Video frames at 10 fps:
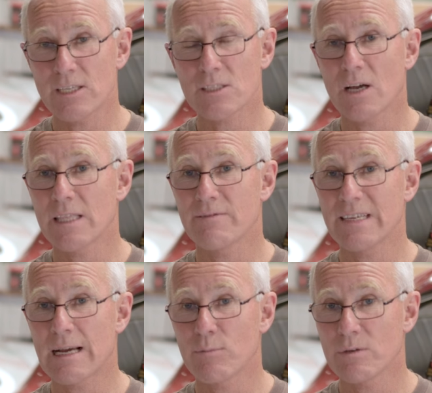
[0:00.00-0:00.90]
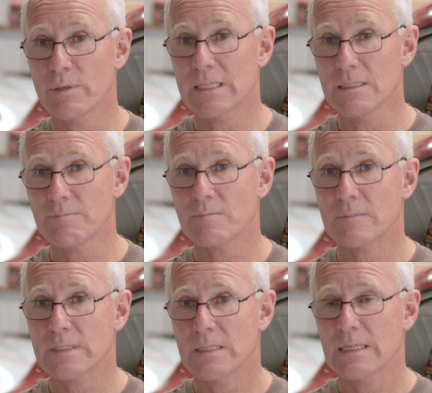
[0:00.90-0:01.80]
designed the VW Beetle,
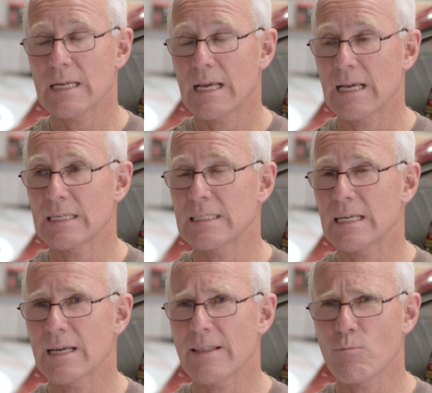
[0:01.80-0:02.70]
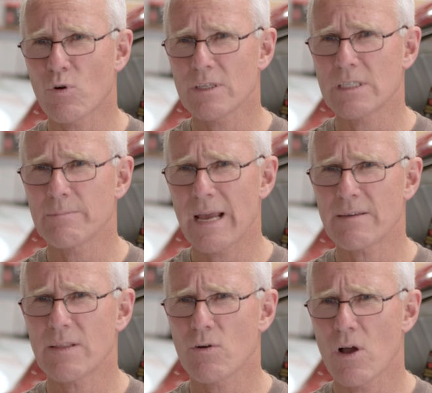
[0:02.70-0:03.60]
and they wanted to
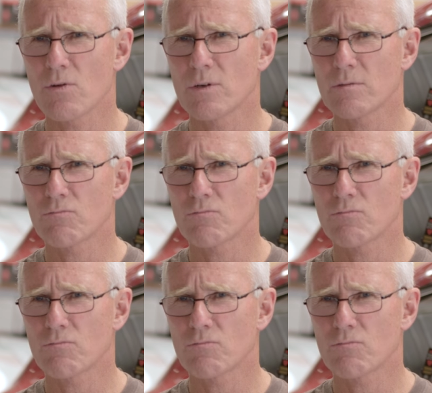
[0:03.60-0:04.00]
make their own